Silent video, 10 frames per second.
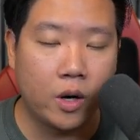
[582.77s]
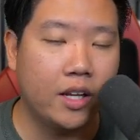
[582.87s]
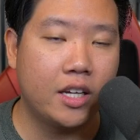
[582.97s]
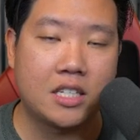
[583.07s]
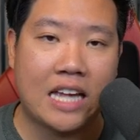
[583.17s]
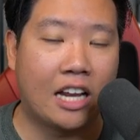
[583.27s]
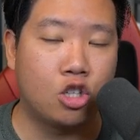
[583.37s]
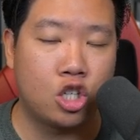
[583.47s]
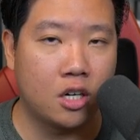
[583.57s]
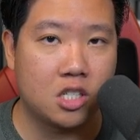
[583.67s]
excited to
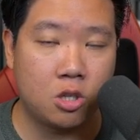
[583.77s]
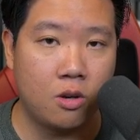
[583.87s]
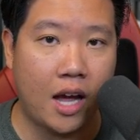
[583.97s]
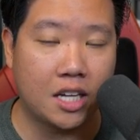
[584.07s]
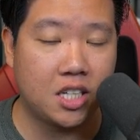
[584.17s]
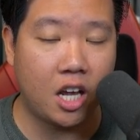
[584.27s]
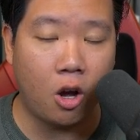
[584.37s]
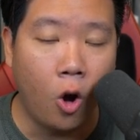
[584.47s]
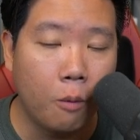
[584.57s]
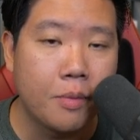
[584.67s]
share this to you guys, and I
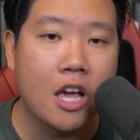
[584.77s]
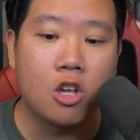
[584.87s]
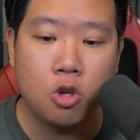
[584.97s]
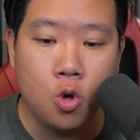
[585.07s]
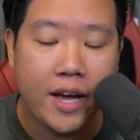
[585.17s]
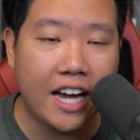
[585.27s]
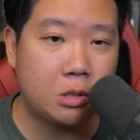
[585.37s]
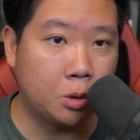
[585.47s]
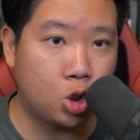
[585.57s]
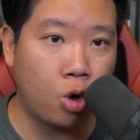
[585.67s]
hope you
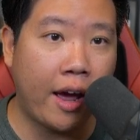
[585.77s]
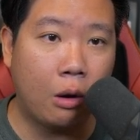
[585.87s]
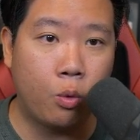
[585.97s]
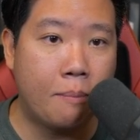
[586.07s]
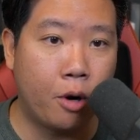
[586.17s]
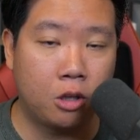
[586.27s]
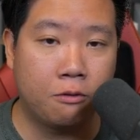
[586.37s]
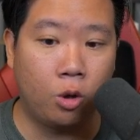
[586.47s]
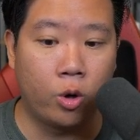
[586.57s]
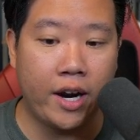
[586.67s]
guys will try Rebirth of
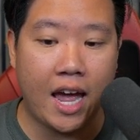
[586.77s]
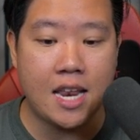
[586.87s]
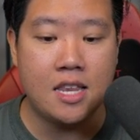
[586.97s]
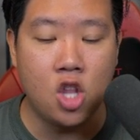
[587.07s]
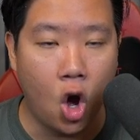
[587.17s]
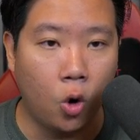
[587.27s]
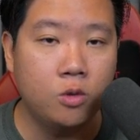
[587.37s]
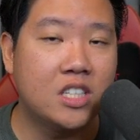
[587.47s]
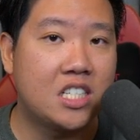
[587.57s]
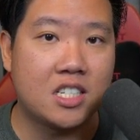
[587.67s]
Glory. And
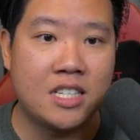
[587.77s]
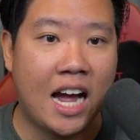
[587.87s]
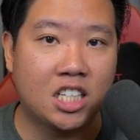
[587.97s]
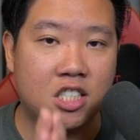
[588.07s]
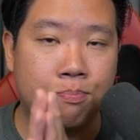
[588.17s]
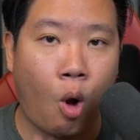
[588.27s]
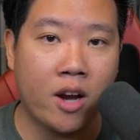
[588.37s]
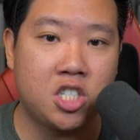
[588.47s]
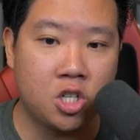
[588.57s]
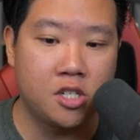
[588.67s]
no, this is not
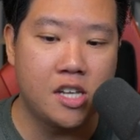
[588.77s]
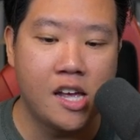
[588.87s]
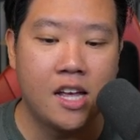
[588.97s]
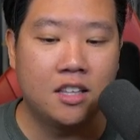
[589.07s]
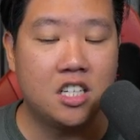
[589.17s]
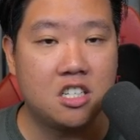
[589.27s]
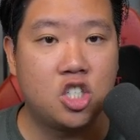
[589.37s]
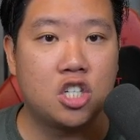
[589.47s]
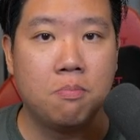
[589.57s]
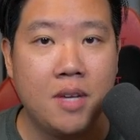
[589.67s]
sponsored. This is
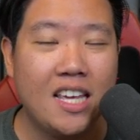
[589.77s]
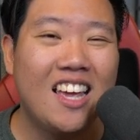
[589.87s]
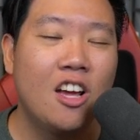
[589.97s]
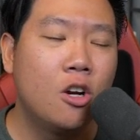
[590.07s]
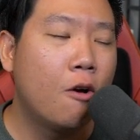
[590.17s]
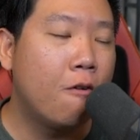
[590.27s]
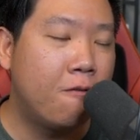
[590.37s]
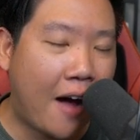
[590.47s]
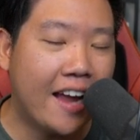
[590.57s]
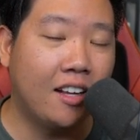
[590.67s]
just me
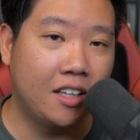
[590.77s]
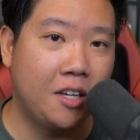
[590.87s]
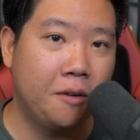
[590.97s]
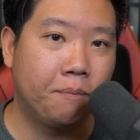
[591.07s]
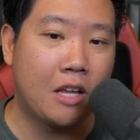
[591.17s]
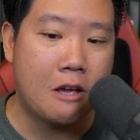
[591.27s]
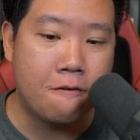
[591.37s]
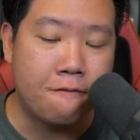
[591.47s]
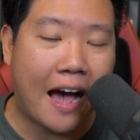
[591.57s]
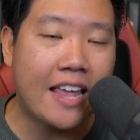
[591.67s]
finally
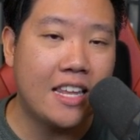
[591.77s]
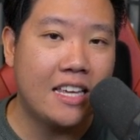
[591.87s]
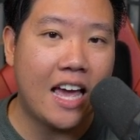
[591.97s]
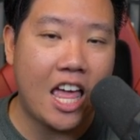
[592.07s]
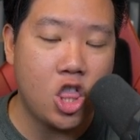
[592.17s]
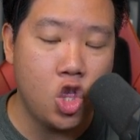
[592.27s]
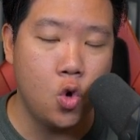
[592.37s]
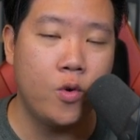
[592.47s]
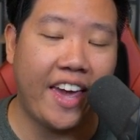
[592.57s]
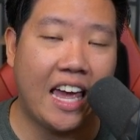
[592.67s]
finding a
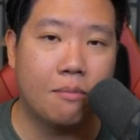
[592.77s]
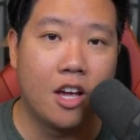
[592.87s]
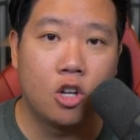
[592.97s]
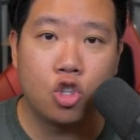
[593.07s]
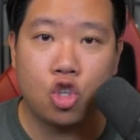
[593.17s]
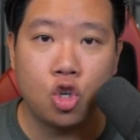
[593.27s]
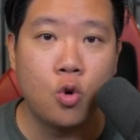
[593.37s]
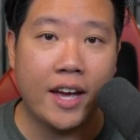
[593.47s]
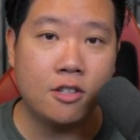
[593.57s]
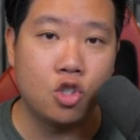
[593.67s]
new game
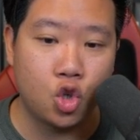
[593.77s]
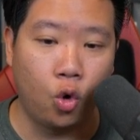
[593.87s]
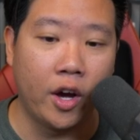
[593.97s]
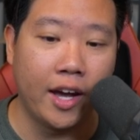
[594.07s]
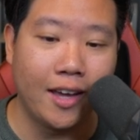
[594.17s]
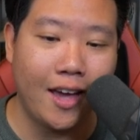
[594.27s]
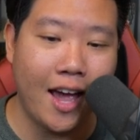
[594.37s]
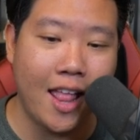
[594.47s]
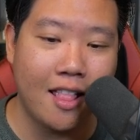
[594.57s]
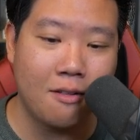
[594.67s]
to enjoy.
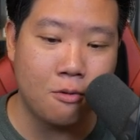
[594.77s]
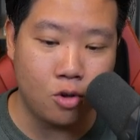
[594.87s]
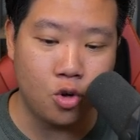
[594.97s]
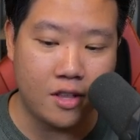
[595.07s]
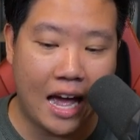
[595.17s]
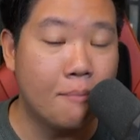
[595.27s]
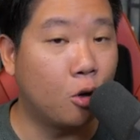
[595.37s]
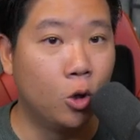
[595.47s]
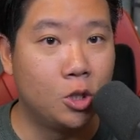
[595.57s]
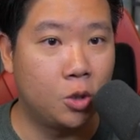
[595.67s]
And dude, I'm
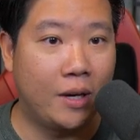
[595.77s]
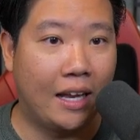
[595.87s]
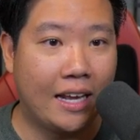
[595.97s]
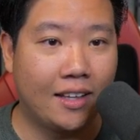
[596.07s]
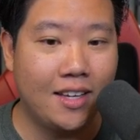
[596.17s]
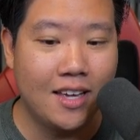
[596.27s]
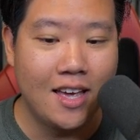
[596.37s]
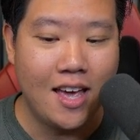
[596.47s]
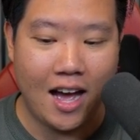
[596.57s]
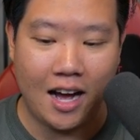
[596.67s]
glued to it lately.
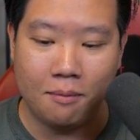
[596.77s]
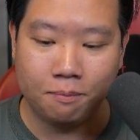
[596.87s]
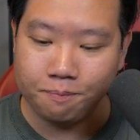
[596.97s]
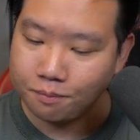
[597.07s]
I'm